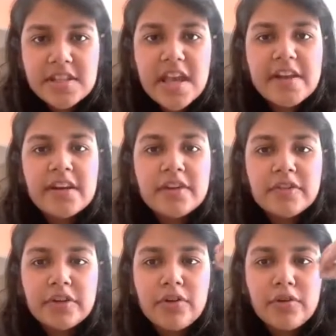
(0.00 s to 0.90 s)
error
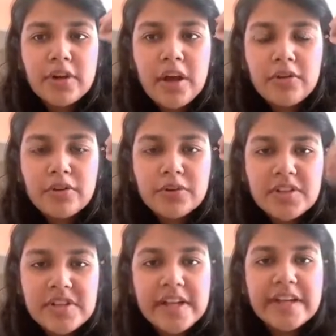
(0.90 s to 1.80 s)
will go now to the
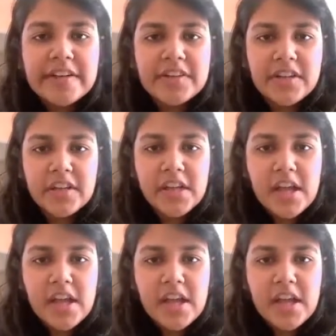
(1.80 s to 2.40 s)
second tree,